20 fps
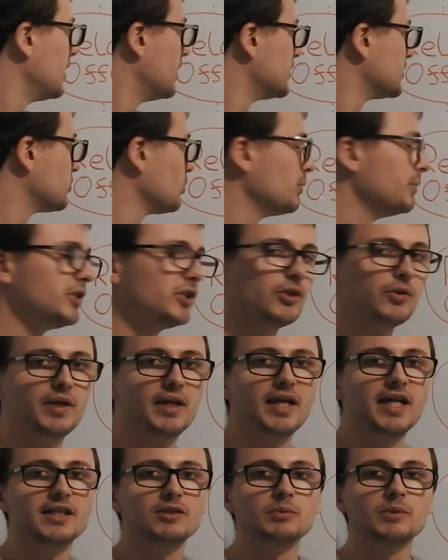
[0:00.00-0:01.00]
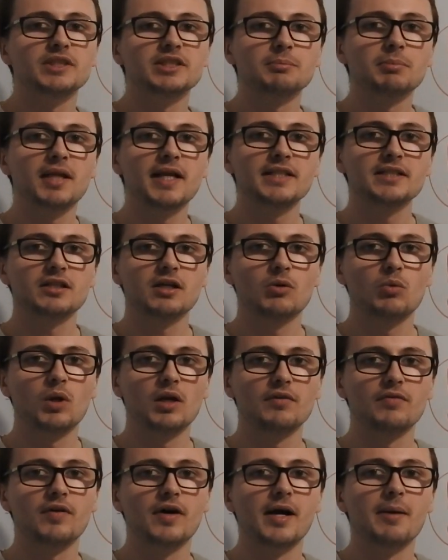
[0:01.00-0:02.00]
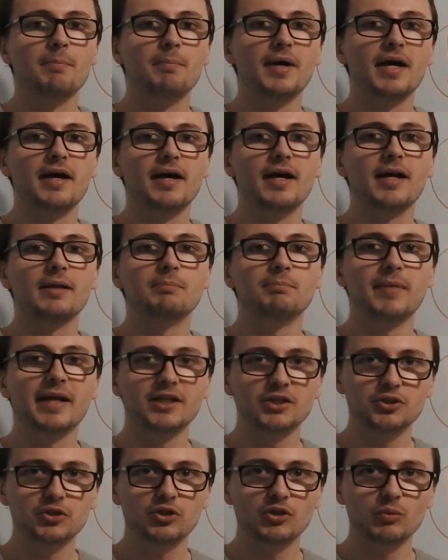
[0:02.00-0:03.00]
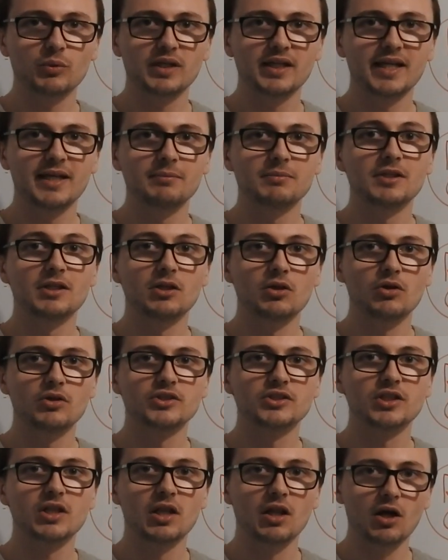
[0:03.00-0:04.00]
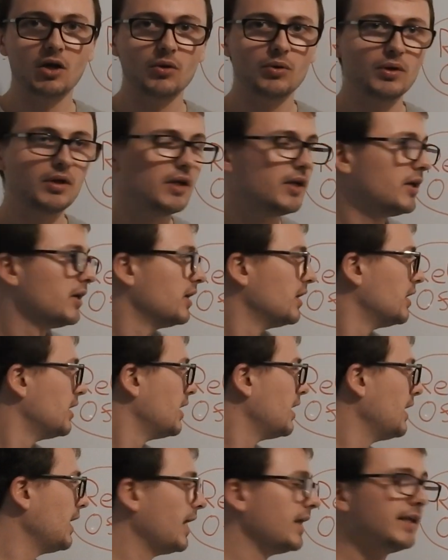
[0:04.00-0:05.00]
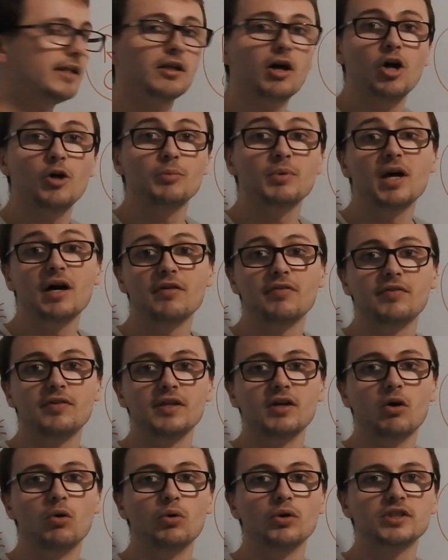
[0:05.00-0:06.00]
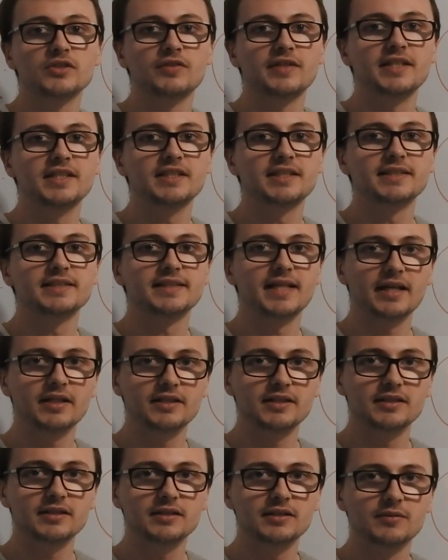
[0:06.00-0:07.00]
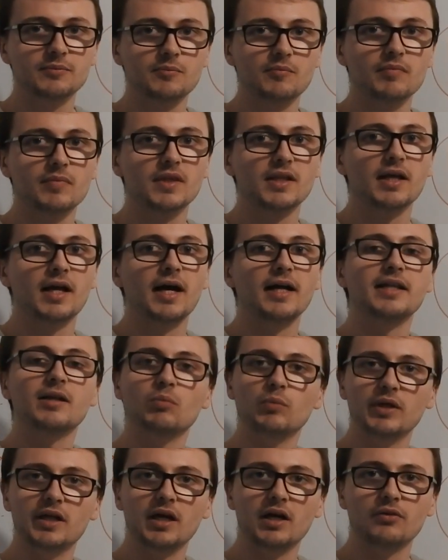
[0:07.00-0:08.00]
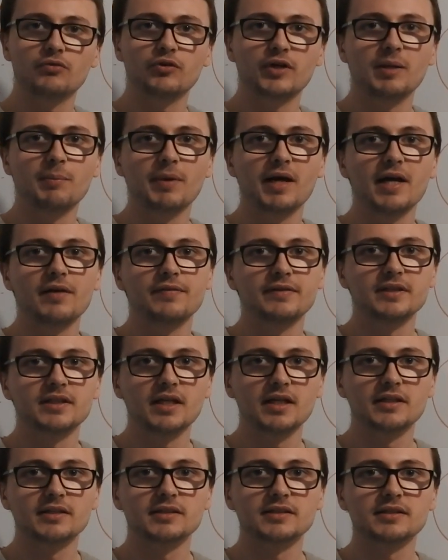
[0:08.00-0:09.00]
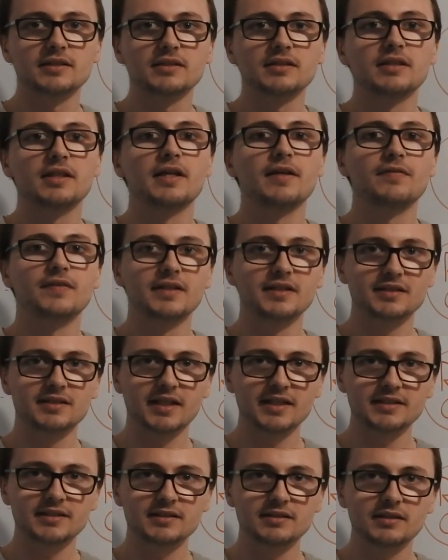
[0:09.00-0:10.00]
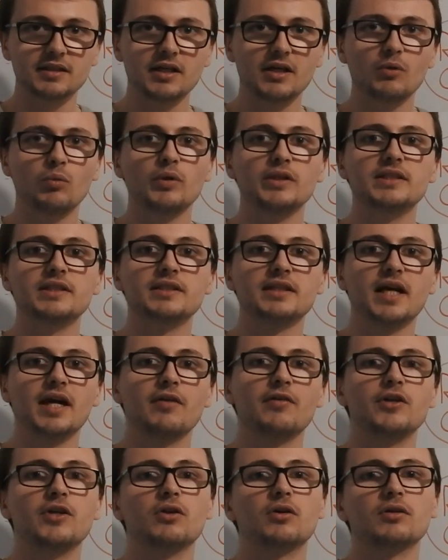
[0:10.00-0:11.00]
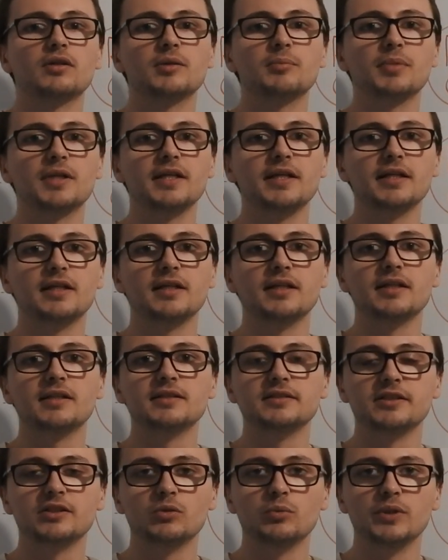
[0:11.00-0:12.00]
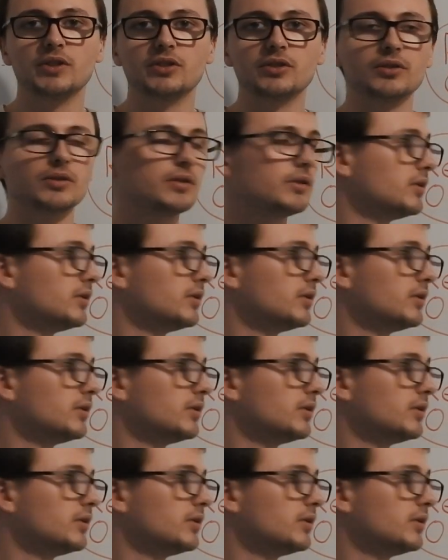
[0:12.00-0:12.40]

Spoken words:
So what we do here is we just place our qualifying bet and make sure that we keep the loss low, and then hope that our horse finishes second, and then we get our free bet if it does. If it doesn't, we just carry on completing it until we do.